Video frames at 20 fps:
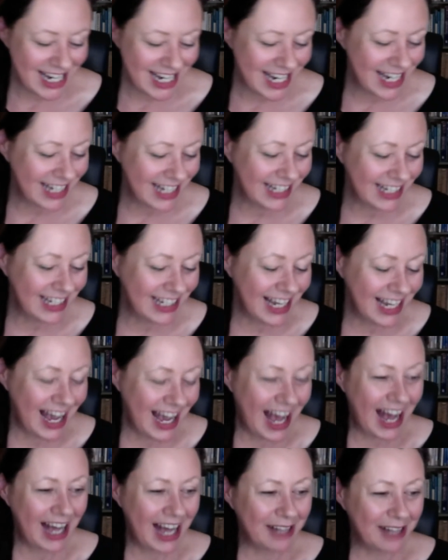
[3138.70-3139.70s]

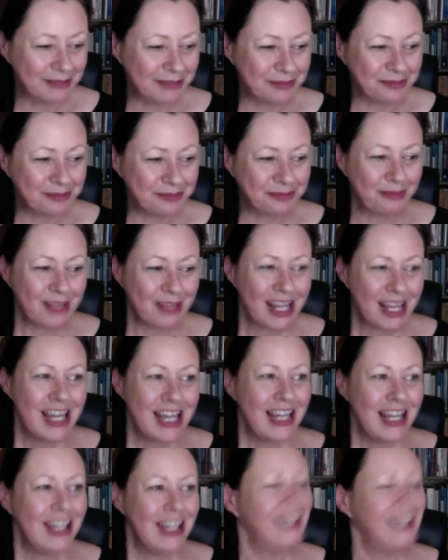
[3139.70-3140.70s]
She
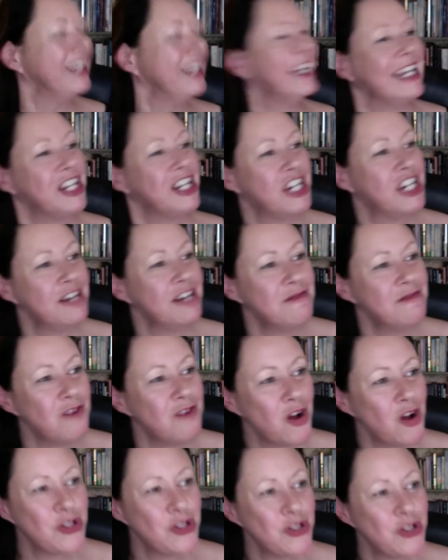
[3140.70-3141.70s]
wrote
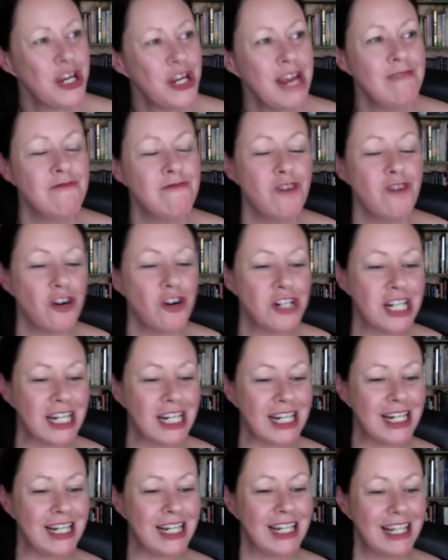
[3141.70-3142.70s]

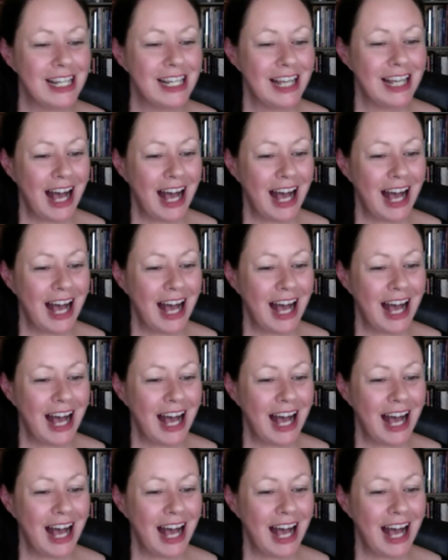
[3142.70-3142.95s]
erotic